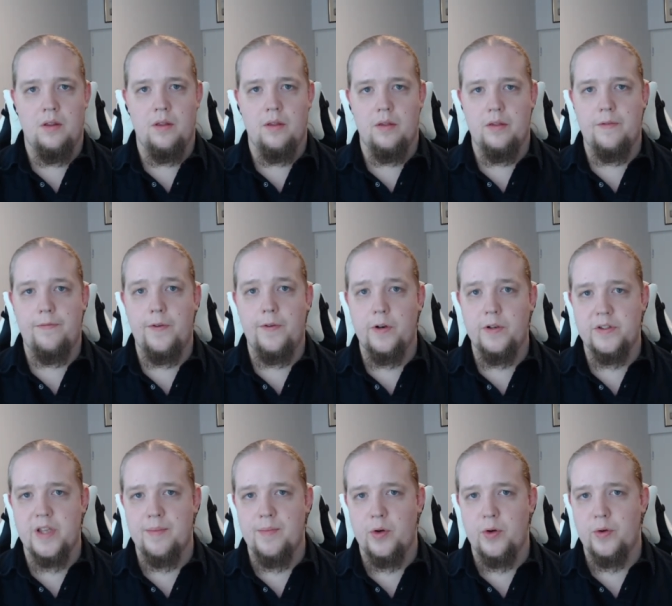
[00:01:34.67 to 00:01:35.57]
The
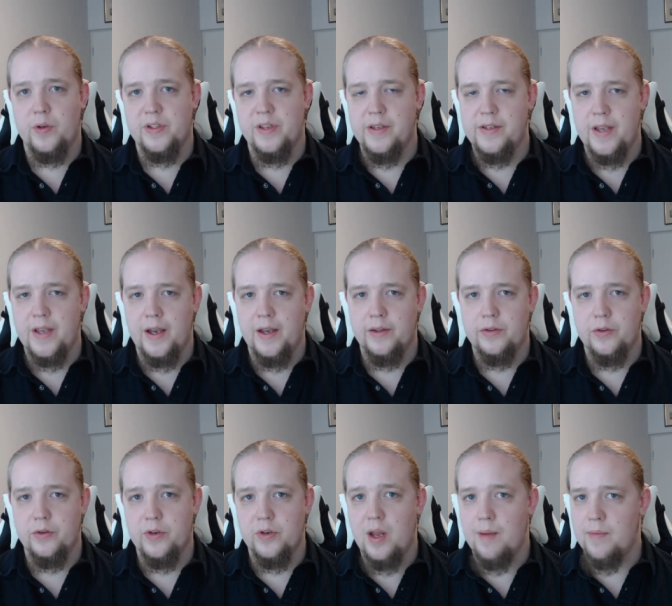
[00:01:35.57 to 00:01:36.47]
first demo is designed
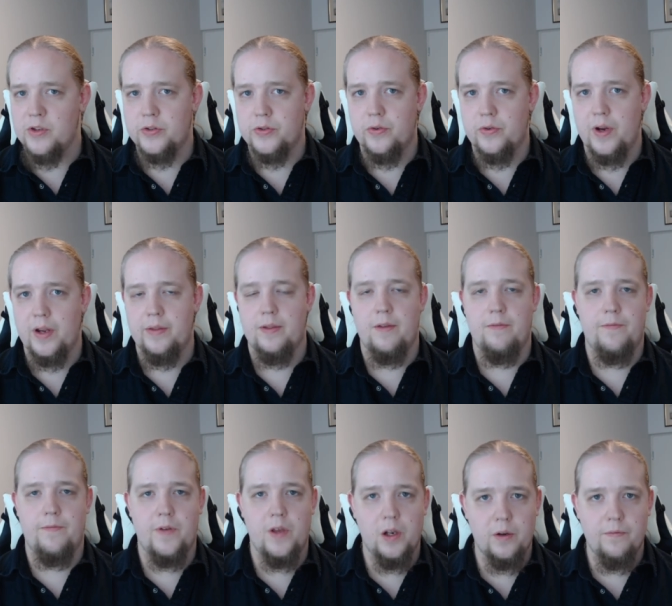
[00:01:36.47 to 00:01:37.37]
to demonstrate the
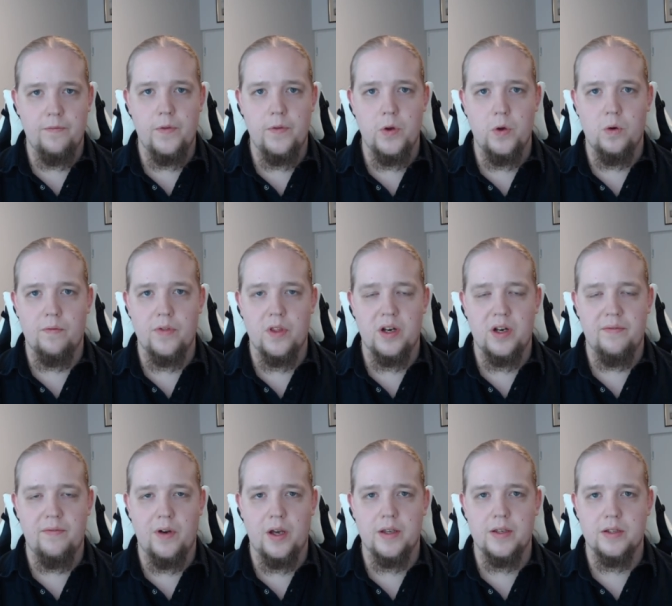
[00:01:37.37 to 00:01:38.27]
field of view of the
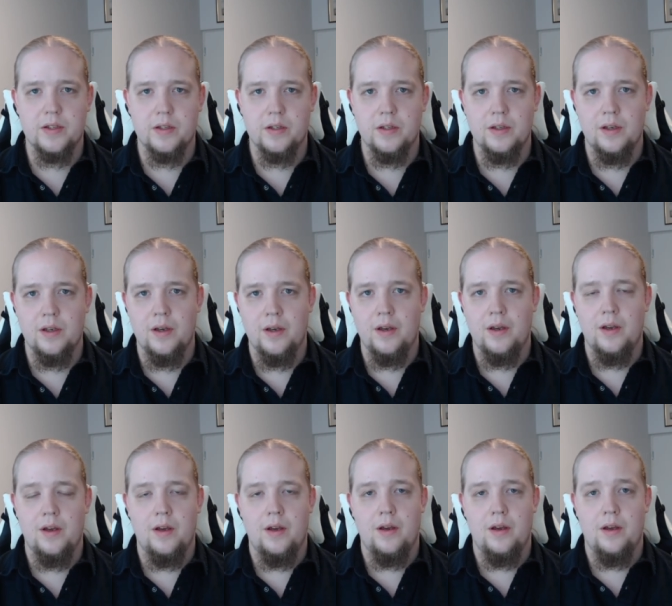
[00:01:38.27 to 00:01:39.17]
device.
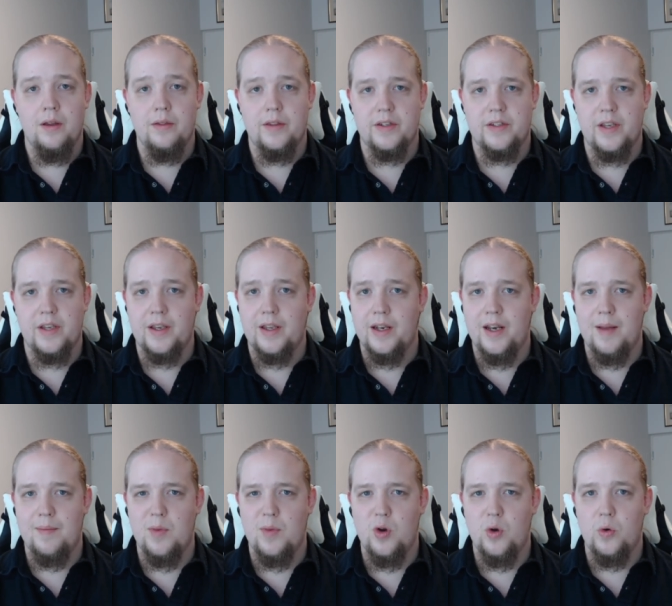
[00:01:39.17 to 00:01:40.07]
The second
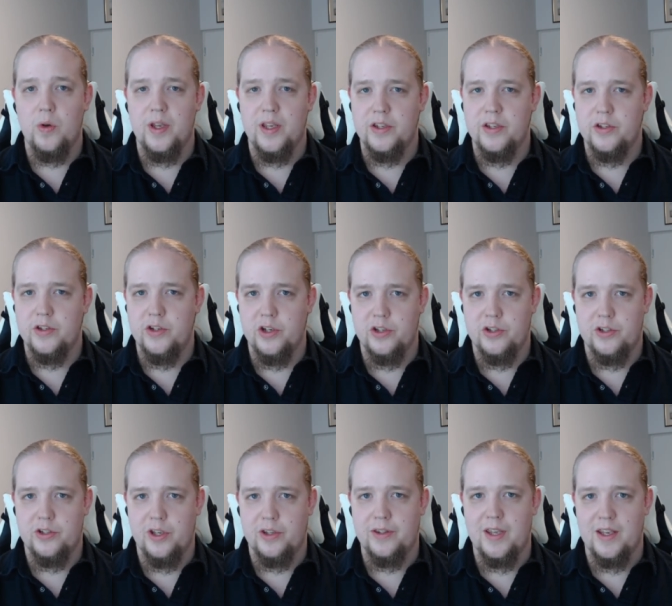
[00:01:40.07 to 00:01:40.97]
demo is
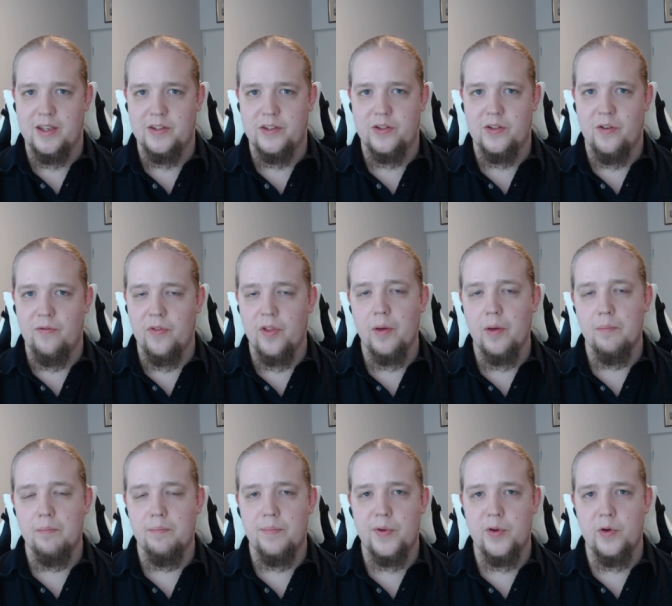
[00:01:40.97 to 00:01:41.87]
just a test of the
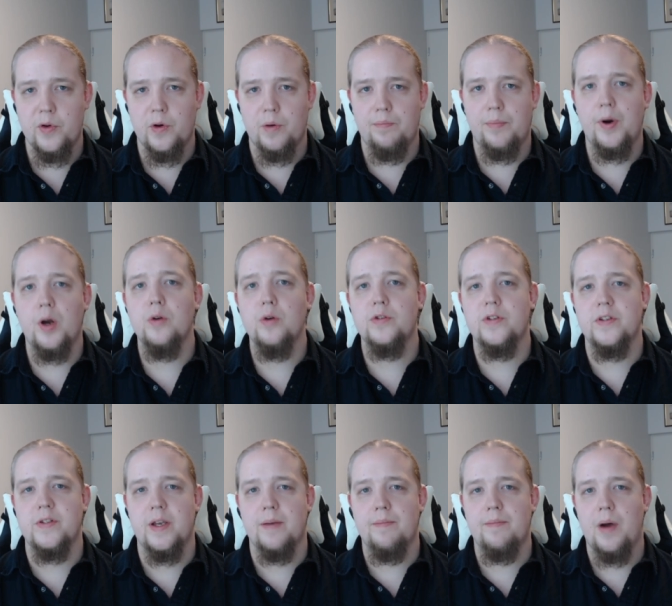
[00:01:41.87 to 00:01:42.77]
pure
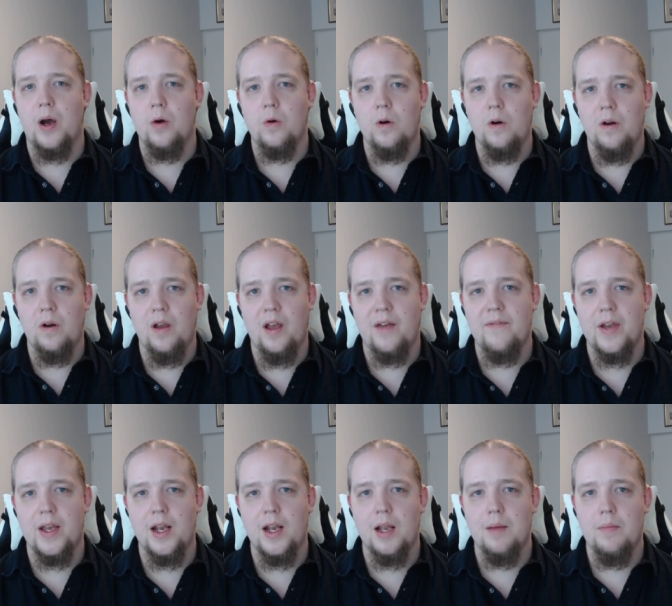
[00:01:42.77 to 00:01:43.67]
processing power
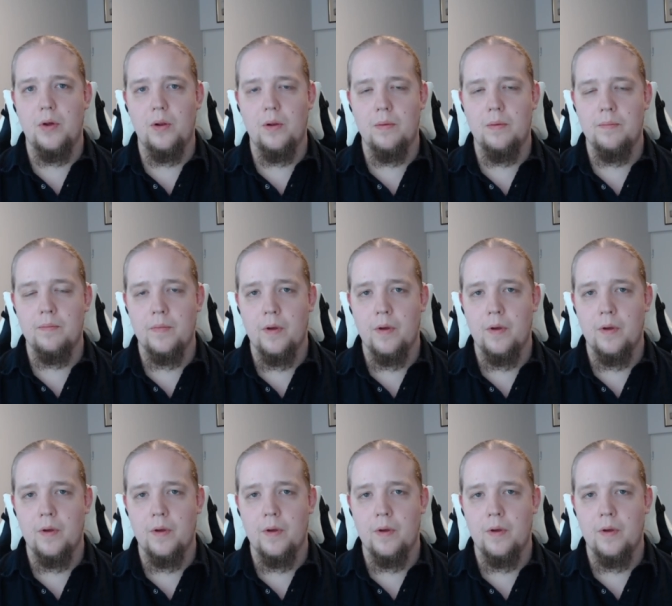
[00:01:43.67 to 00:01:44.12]
available.